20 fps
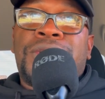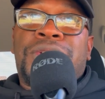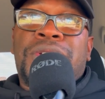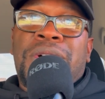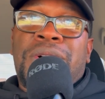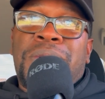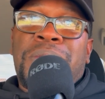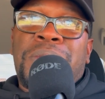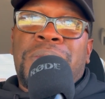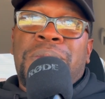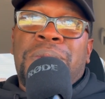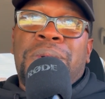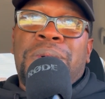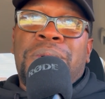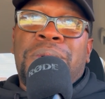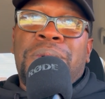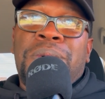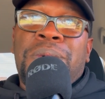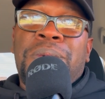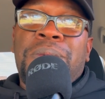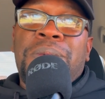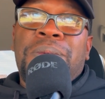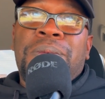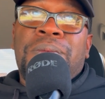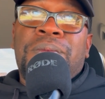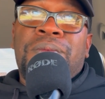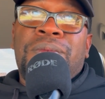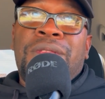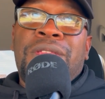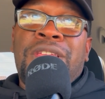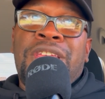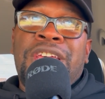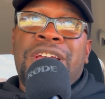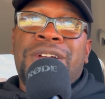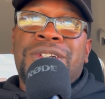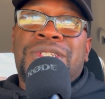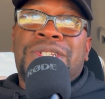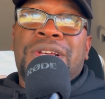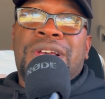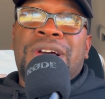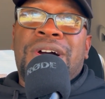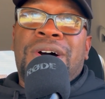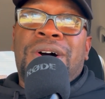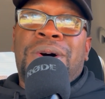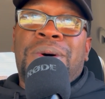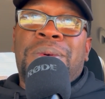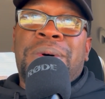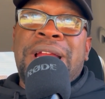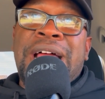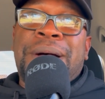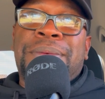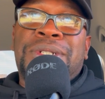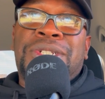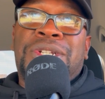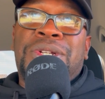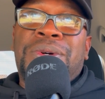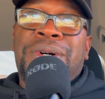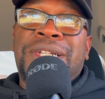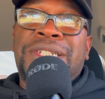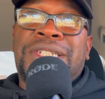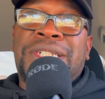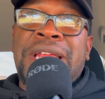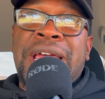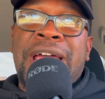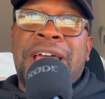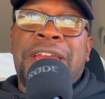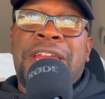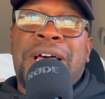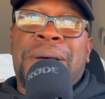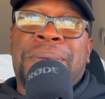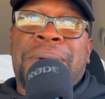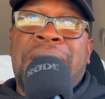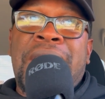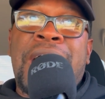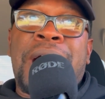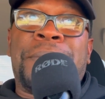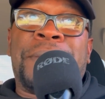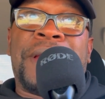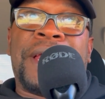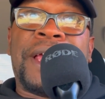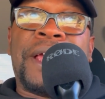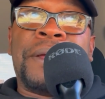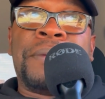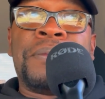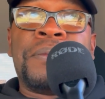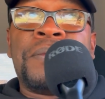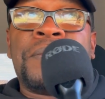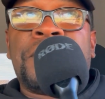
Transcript: So years ago, when I was doing stand-up comedy,